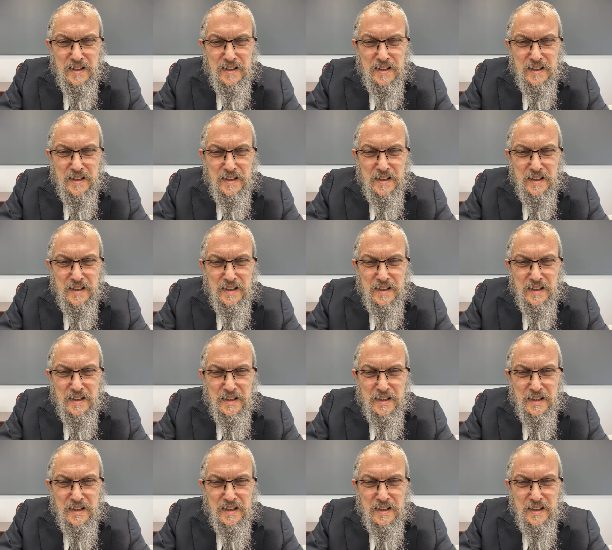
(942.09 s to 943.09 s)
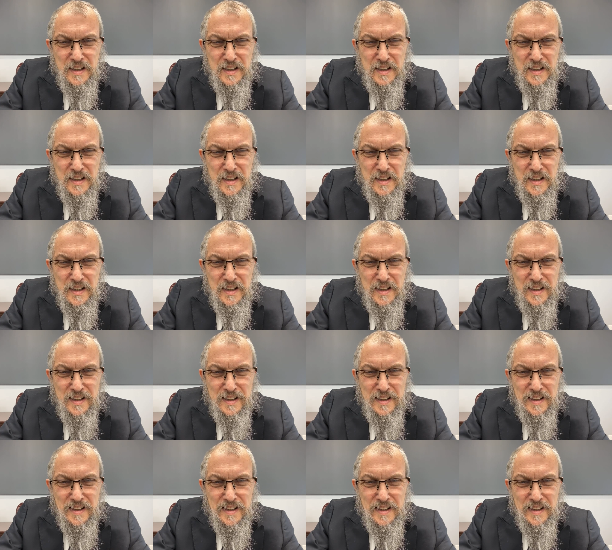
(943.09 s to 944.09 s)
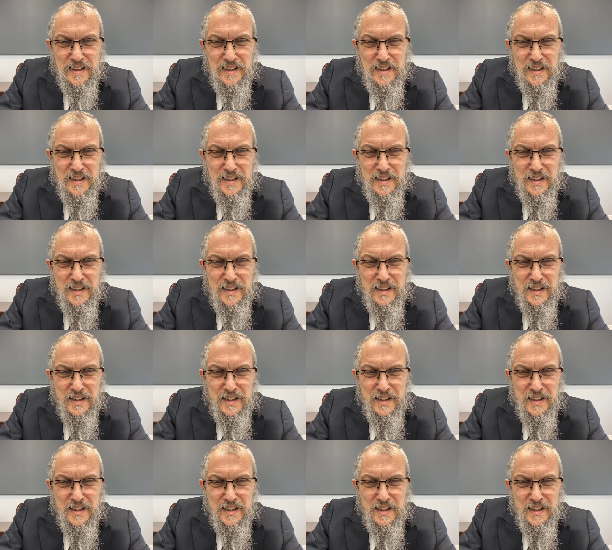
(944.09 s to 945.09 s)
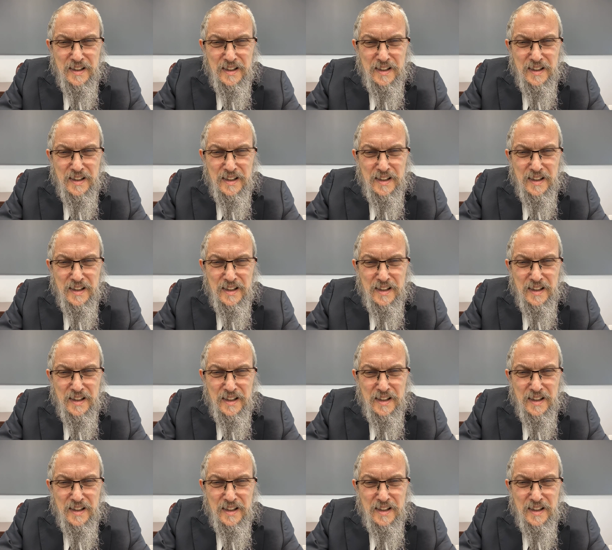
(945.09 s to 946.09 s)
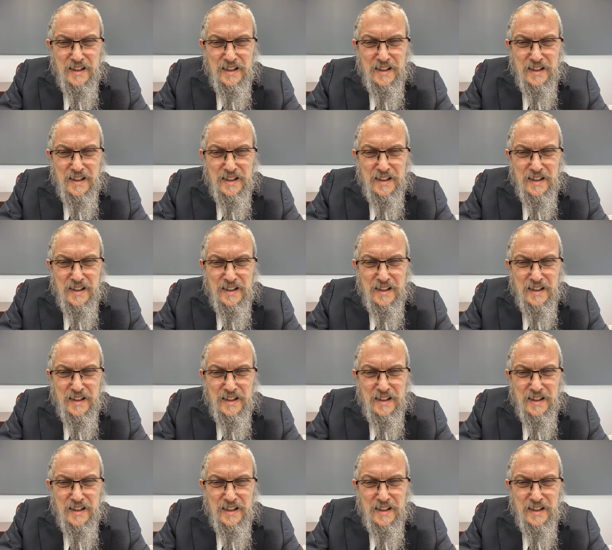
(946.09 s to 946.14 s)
(no one is talking)